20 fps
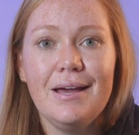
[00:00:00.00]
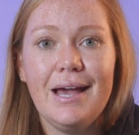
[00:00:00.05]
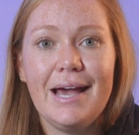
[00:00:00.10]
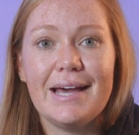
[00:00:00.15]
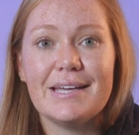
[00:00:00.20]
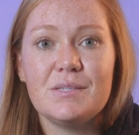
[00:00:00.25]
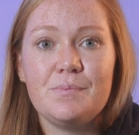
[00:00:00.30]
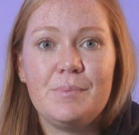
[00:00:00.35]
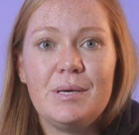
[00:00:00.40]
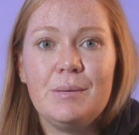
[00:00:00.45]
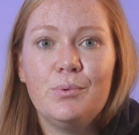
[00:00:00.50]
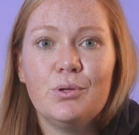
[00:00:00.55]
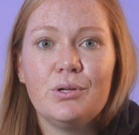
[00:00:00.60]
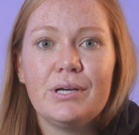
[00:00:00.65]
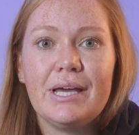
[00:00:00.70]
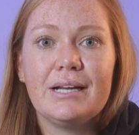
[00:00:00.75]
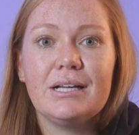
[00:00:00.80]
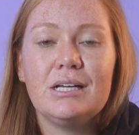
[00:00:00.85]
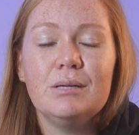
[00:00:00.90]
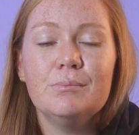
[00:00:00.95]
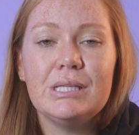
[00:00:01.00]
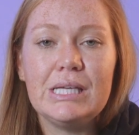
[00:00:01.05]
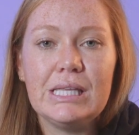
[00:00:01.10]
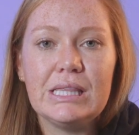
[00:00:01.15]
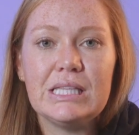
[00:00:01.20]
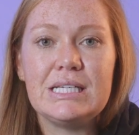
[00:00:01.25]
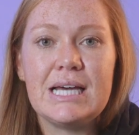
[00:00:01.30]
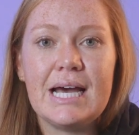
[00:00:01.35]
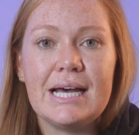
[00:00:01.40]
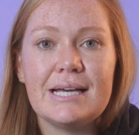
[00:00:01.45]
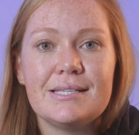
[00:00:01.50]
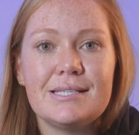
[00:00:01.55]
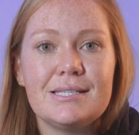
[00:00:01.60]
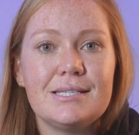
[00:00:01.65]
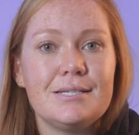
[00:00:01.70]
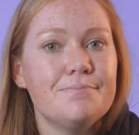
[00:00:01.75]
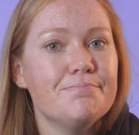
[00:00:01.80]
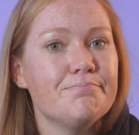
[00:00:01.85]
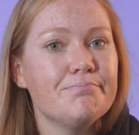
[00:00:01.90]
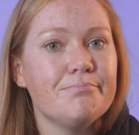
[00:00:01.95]
as people can complete the
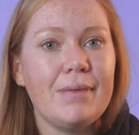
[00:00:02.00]
test